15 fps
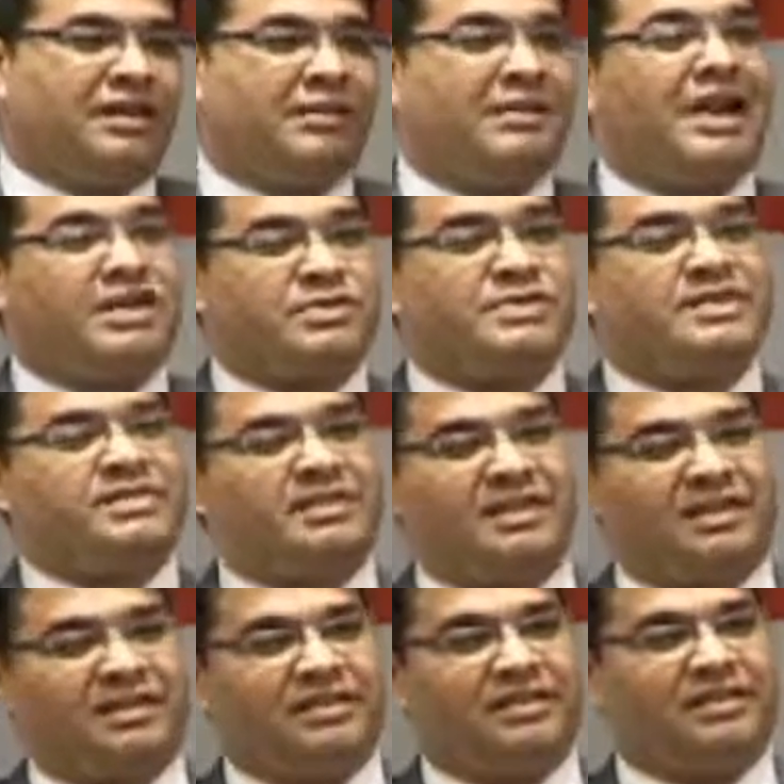I mean, as we
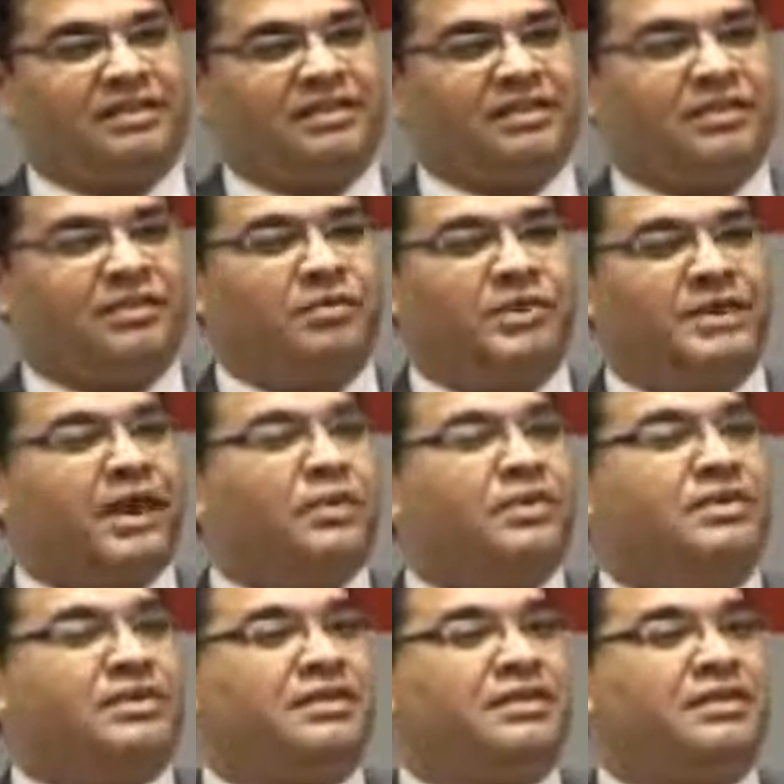say,
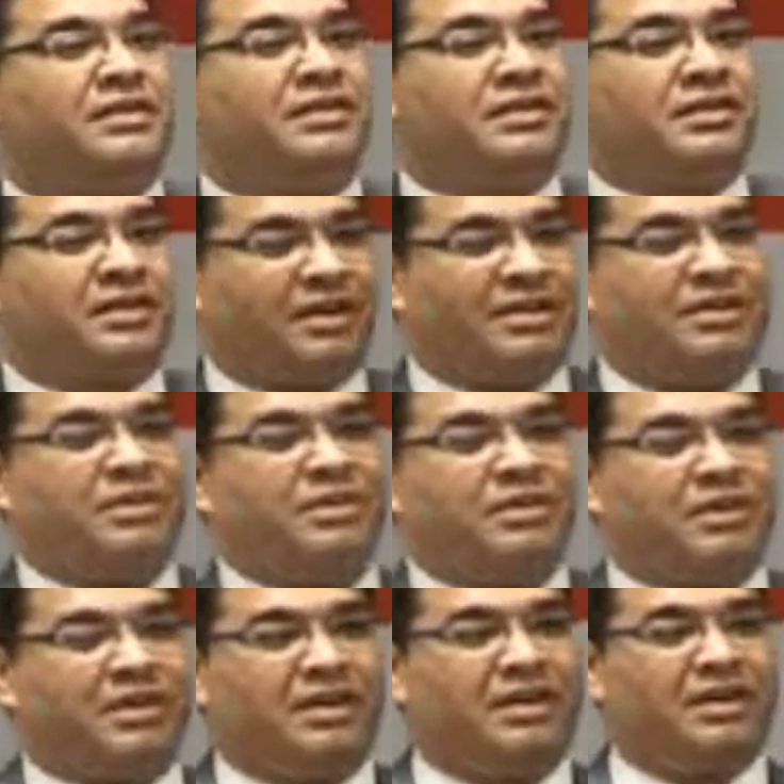without
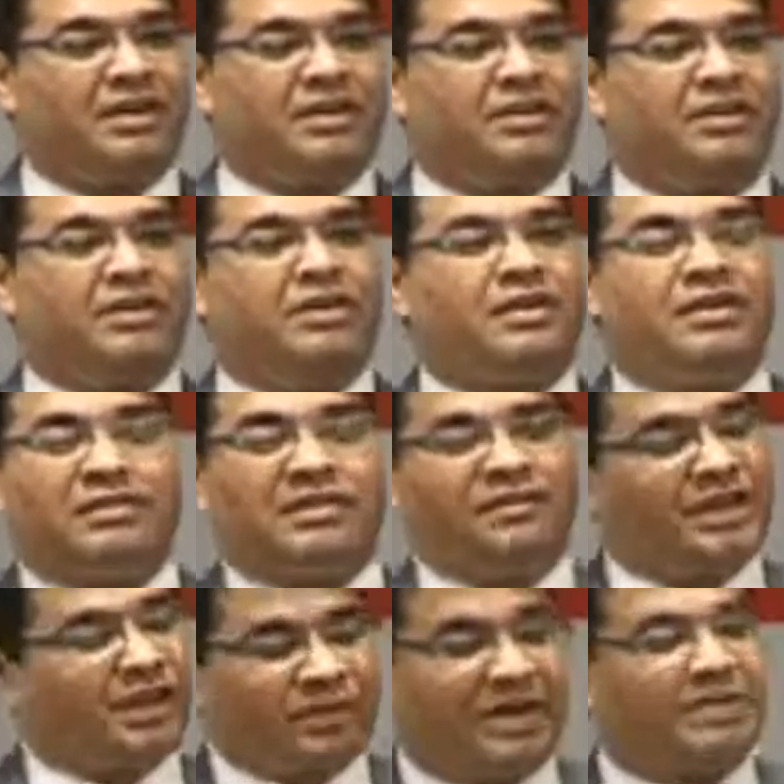control,
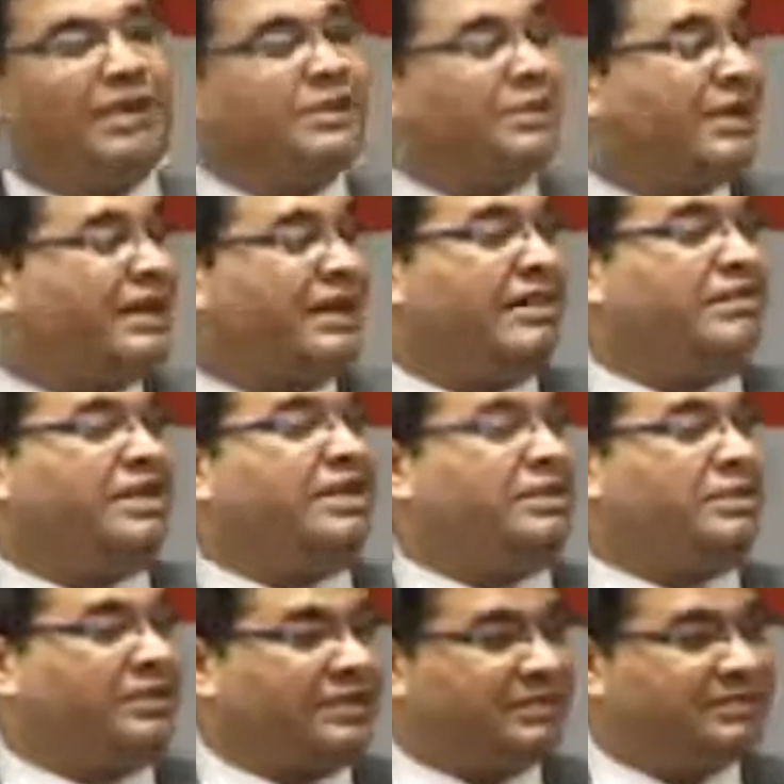without command, you can't have
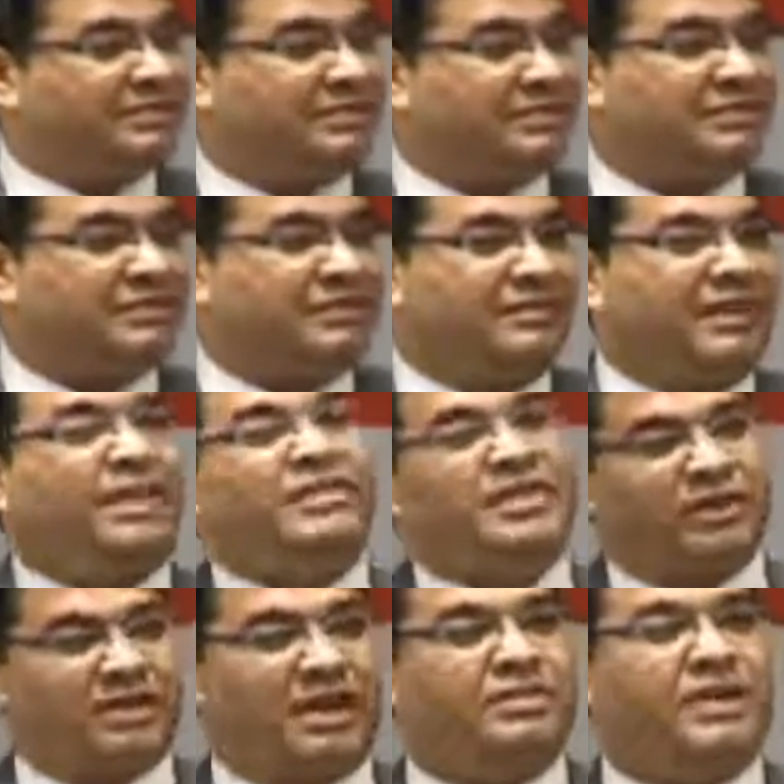control. And
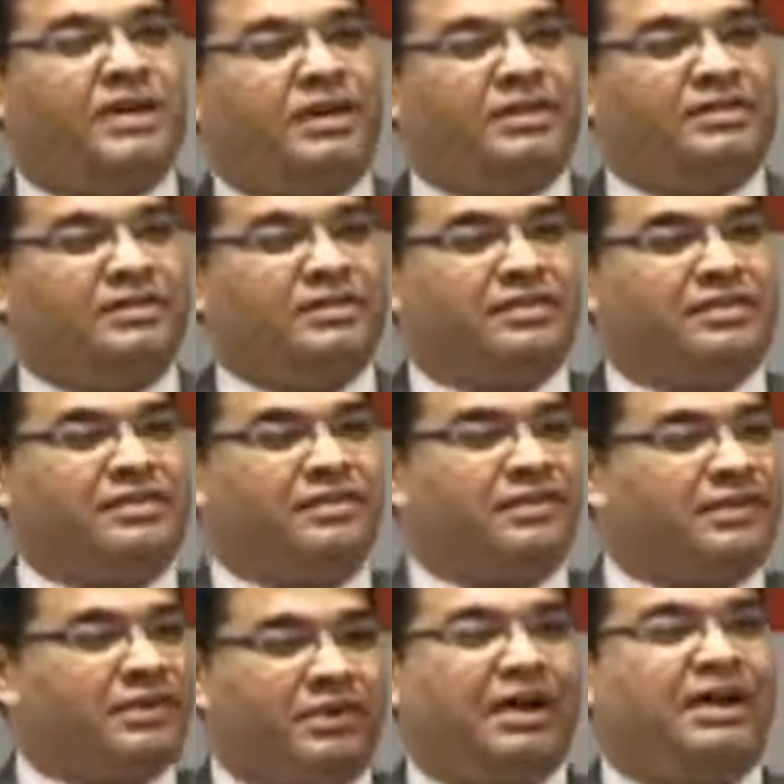without communication,
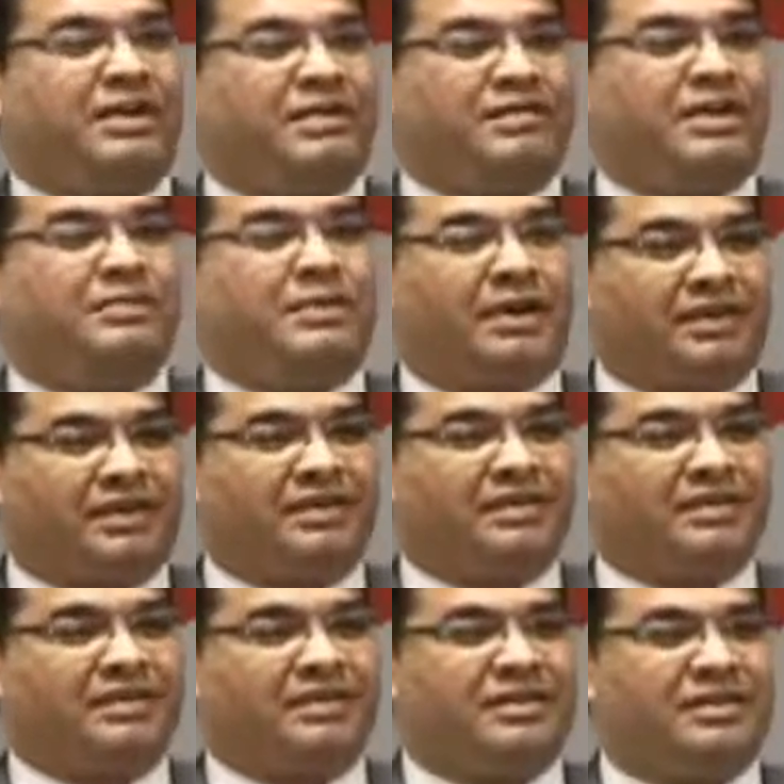you can't have command.
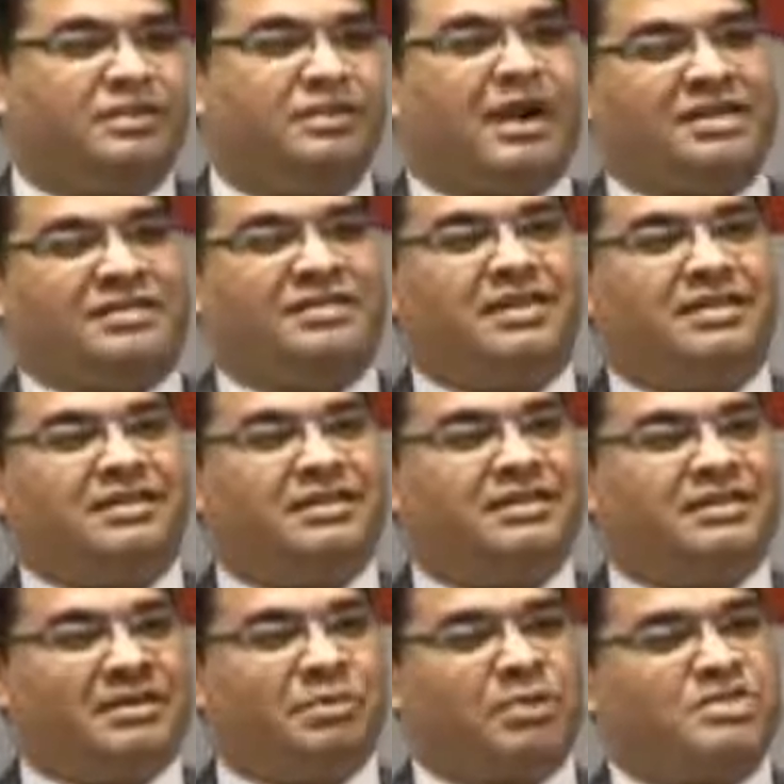So as such,
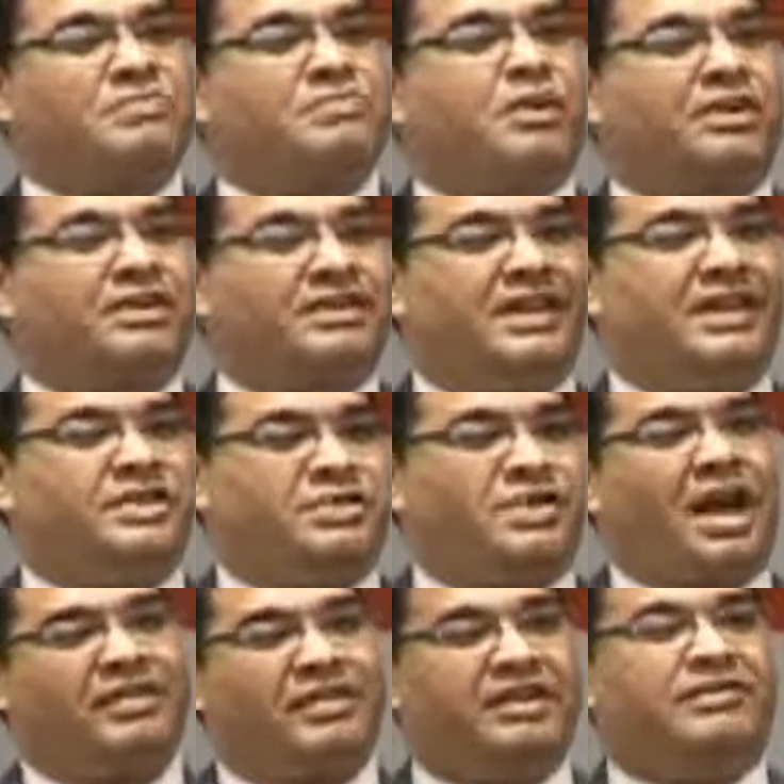the most important thing is to
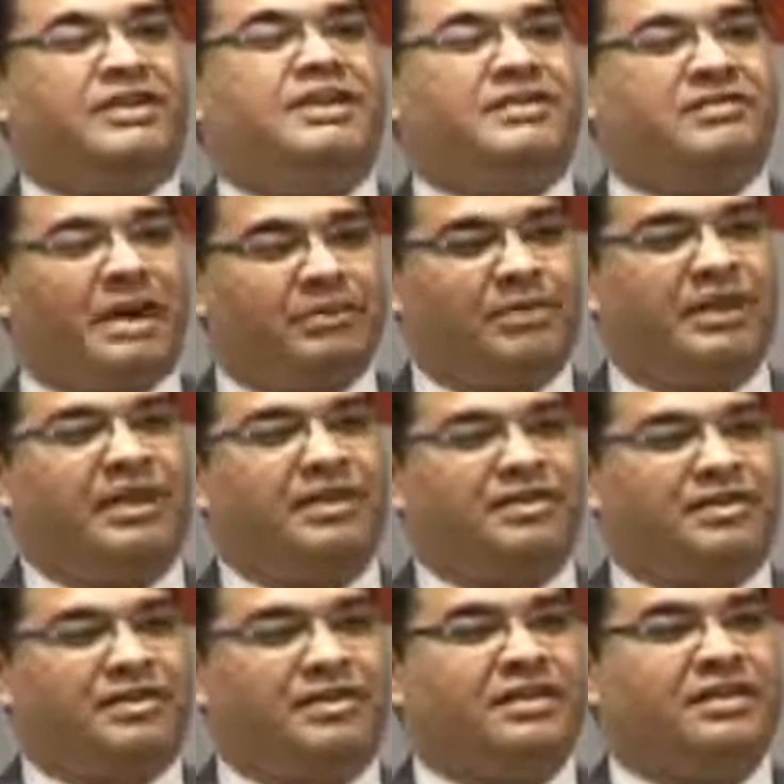have an effective
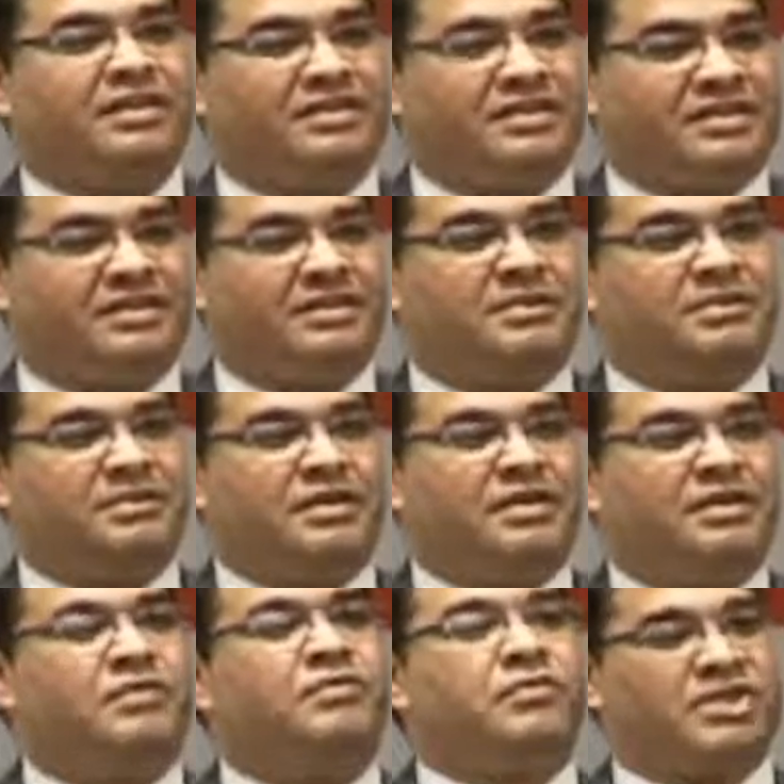communication system
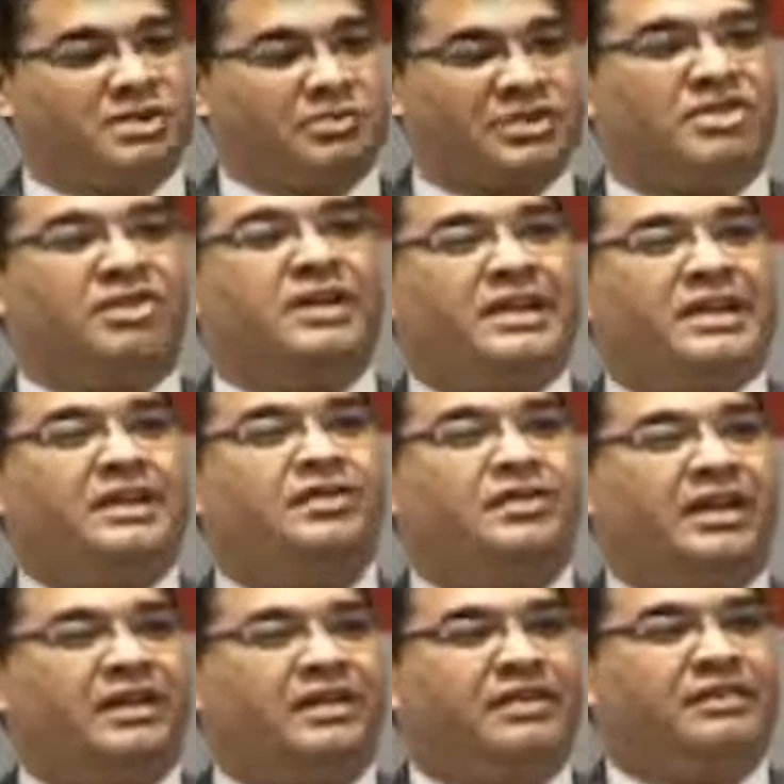which is mission critical
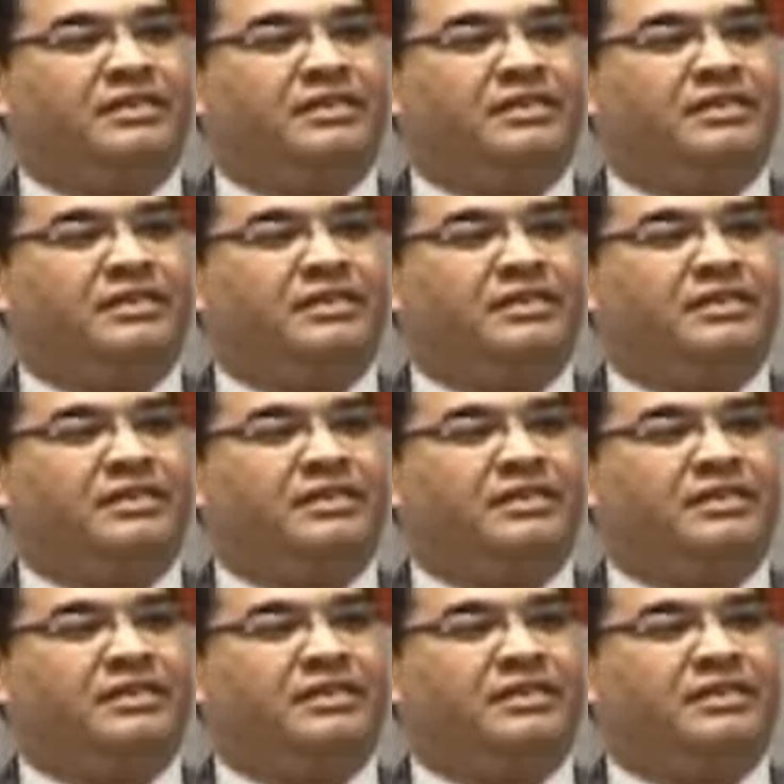grade.